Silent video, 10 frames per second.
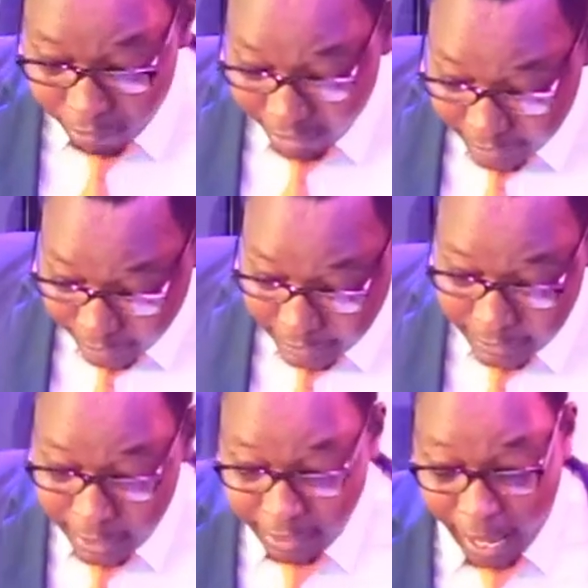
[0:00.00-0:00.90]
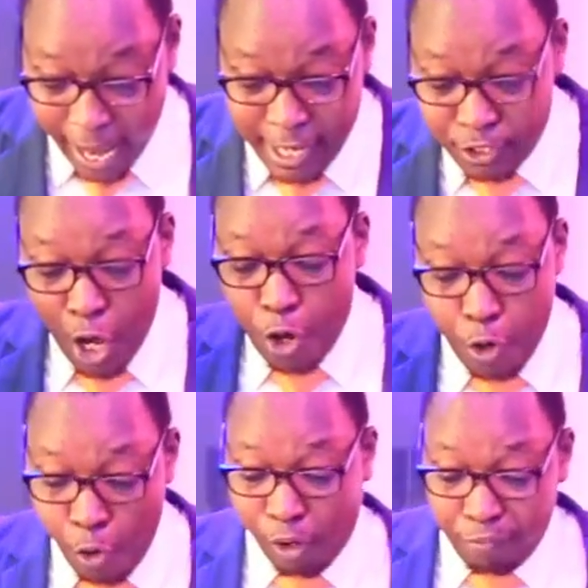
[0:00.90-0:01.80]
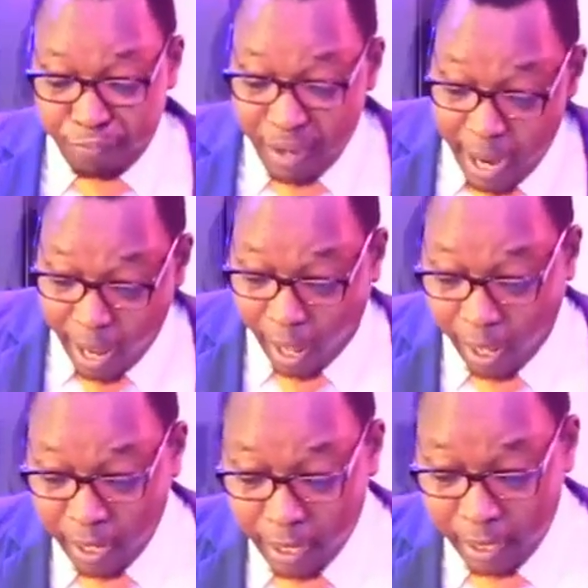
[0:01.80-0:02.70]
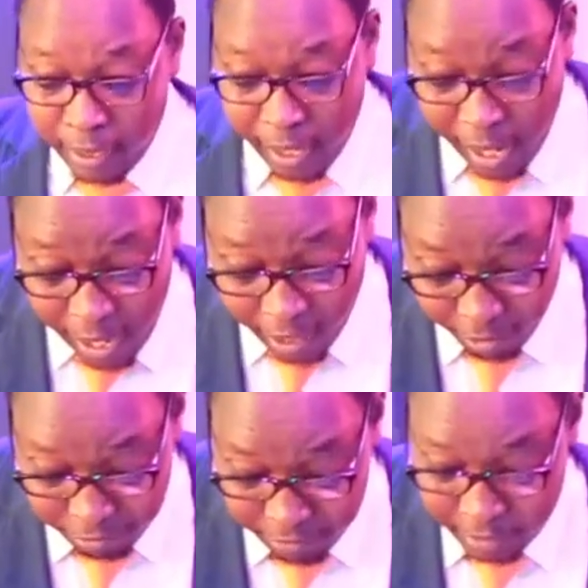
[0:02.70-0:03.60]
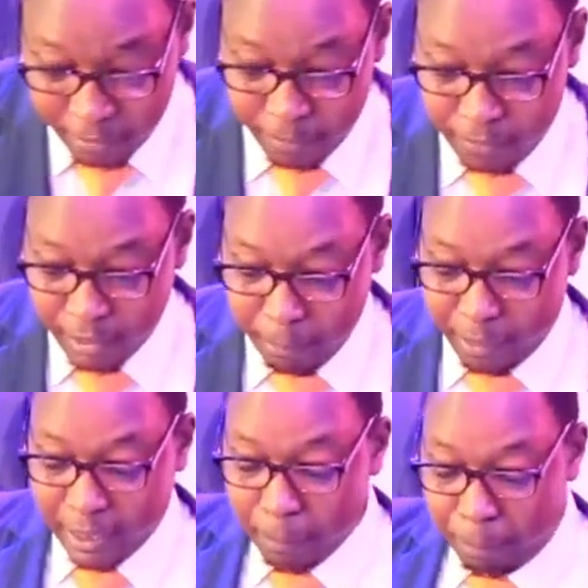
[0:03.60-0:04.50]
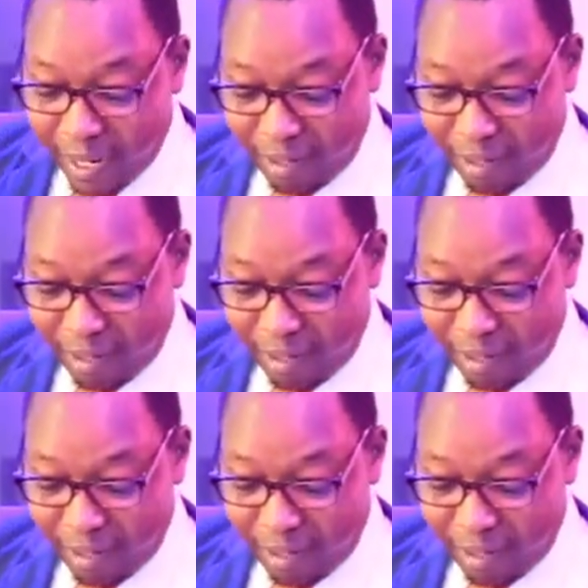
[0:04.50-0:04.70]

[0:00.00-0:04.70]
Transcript: in verse 18. There is no fear in love. But